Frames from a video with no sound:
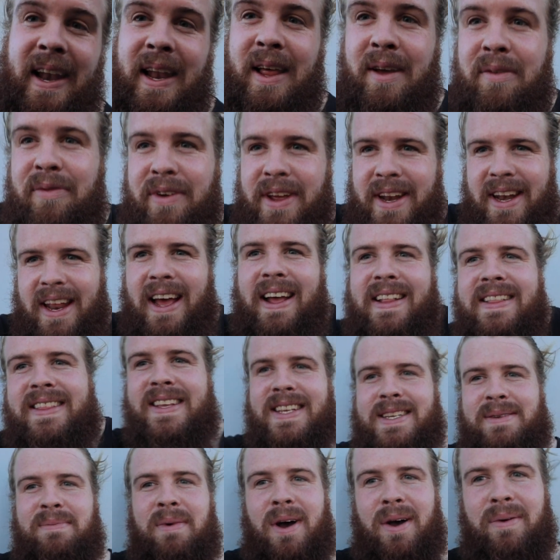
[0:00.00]
living at
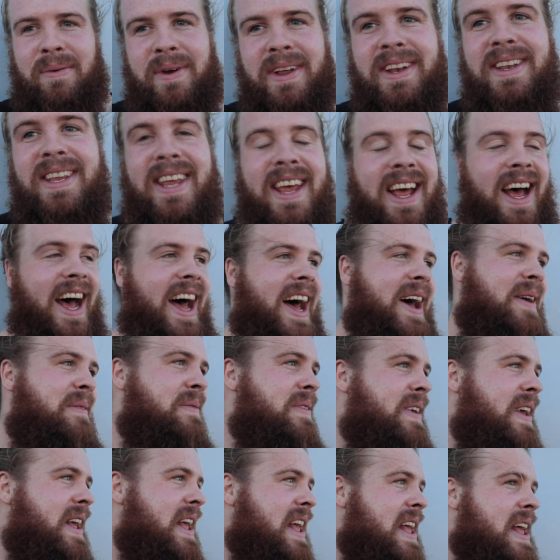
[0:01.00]
this moment.
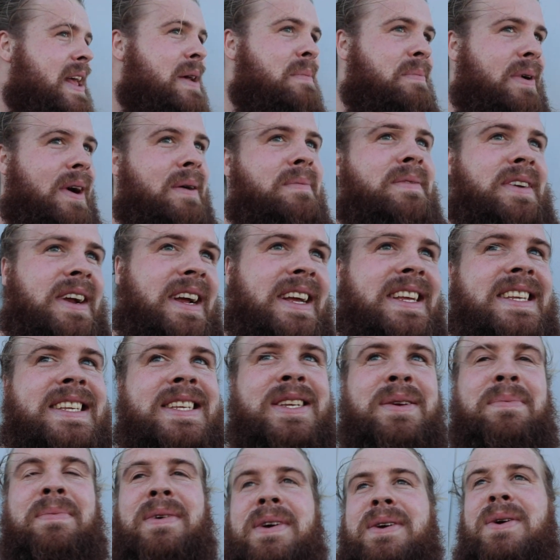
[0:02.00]
Um, pump track is
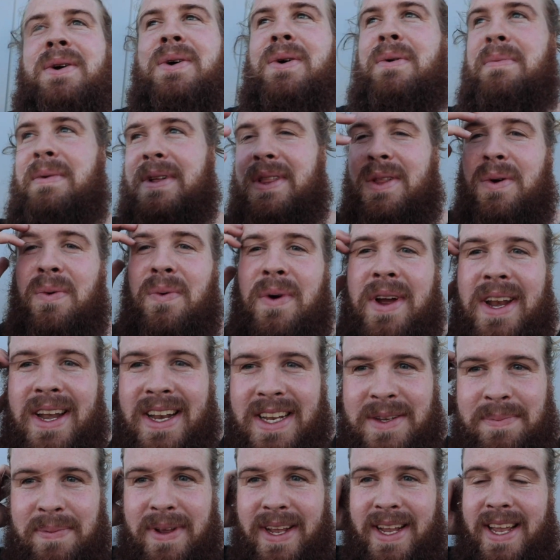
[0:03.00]
super cool, but the wind
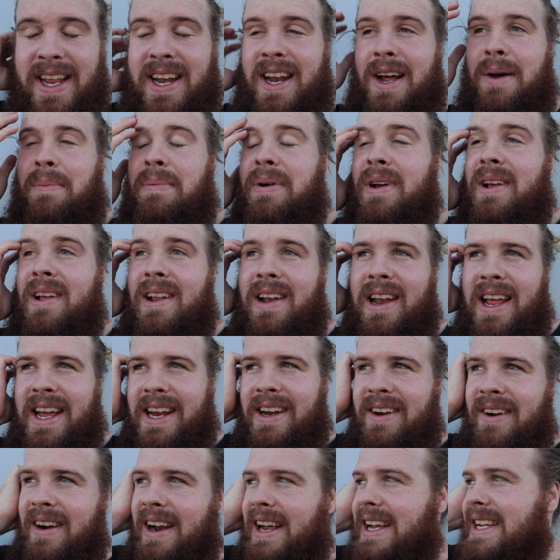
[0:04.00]
is picking up
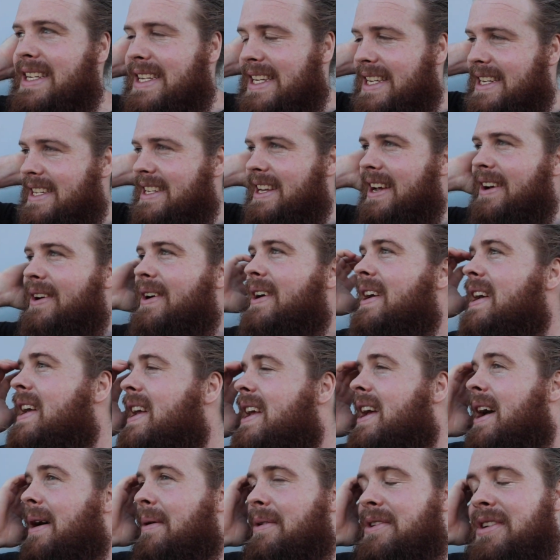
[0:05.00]
like crazy. So
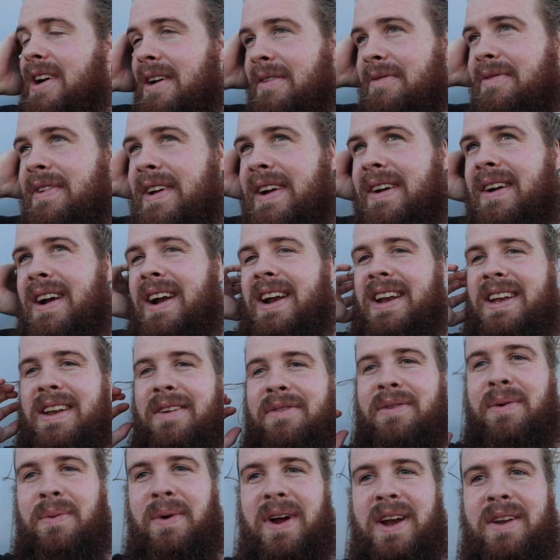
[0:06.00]
I'm trying to figure out a
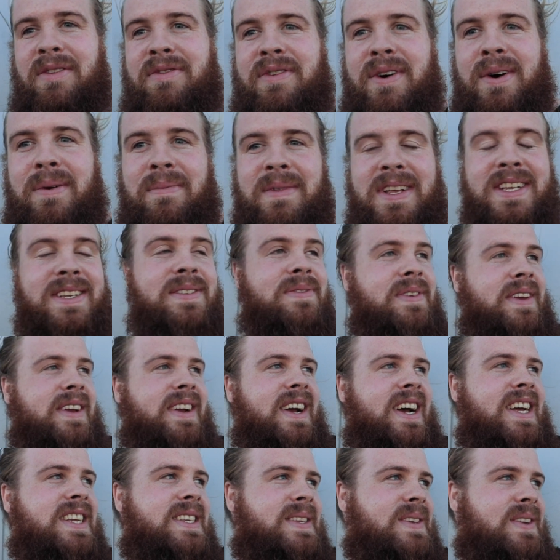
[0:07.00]
different way to film this for you
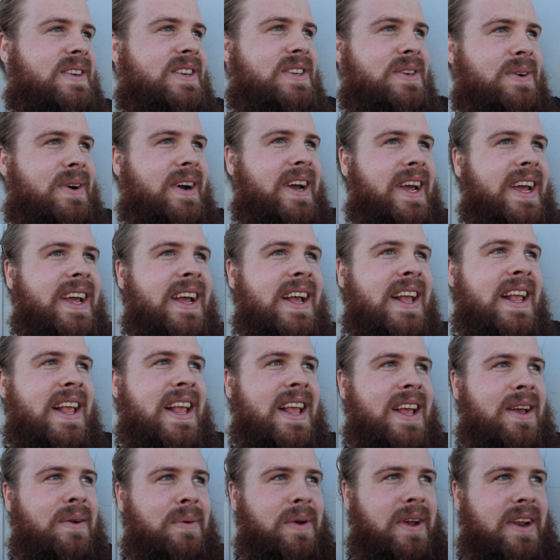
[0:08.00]
guys to enjoy.
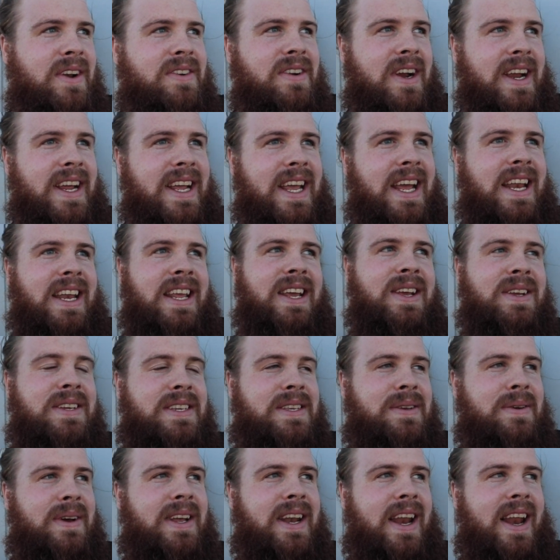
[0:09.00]
We're gonna try and get
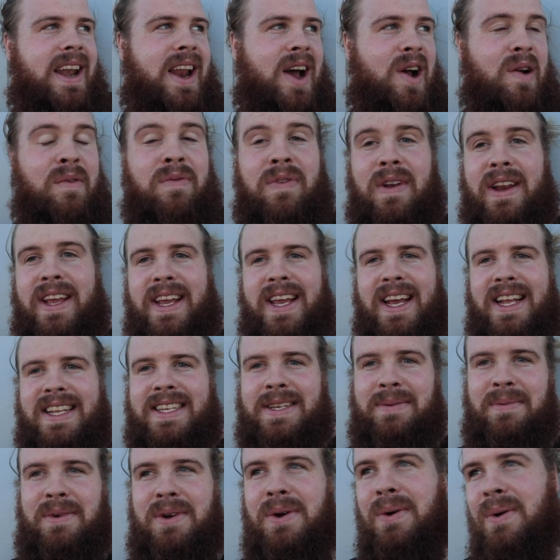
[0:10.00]
used to it and hopefully get
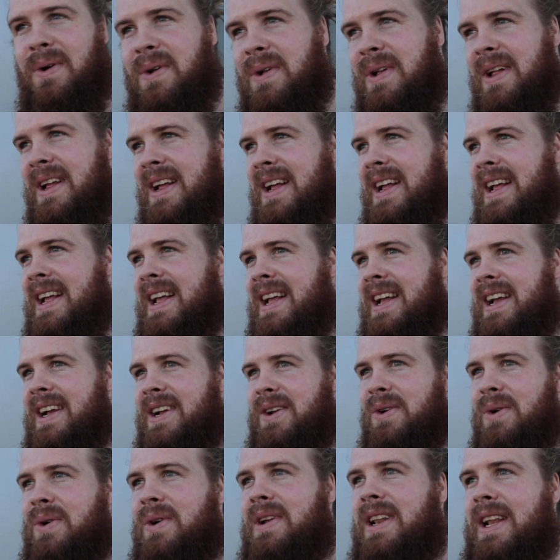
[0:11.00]
some cool,
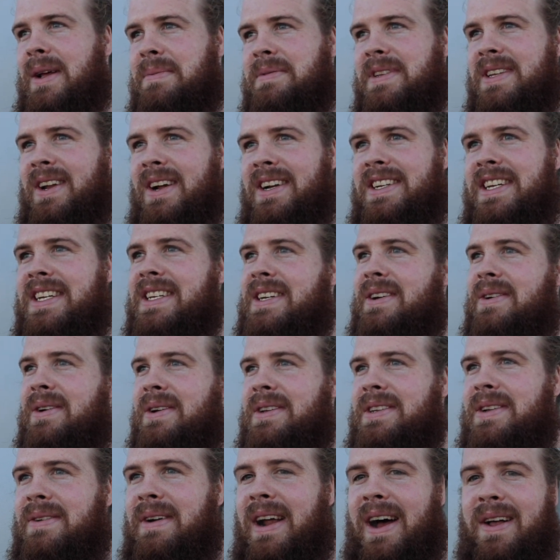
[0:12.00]
cool clips, not just
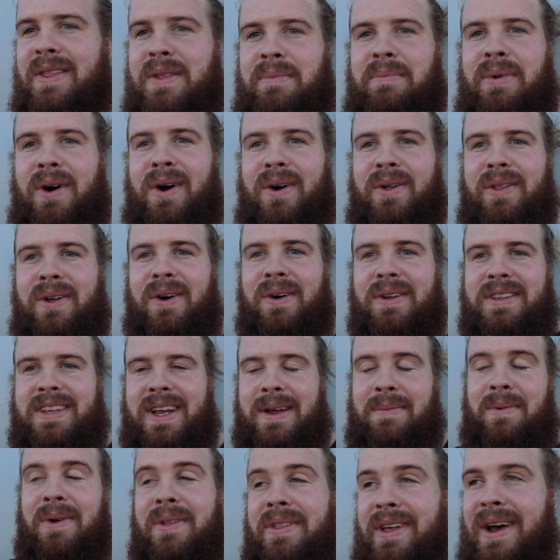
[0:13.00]
cruise around the bowl the whole
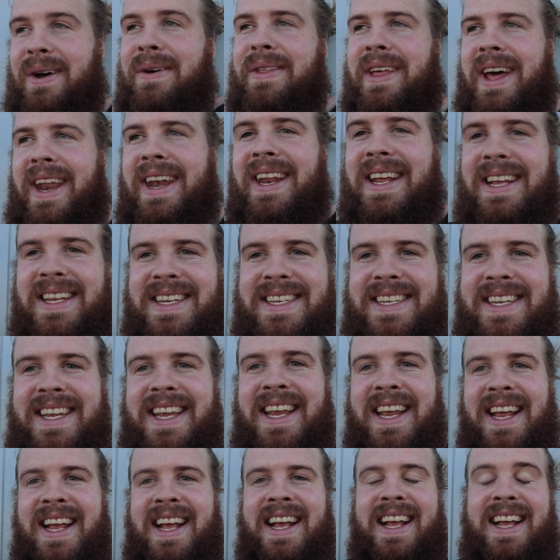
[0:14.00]
time, although that is
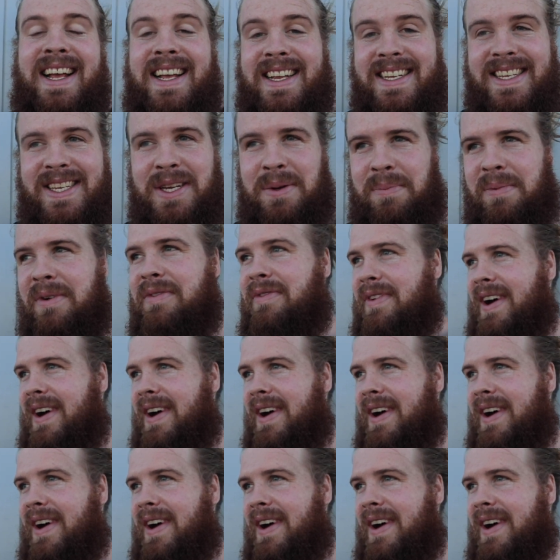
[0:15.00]
super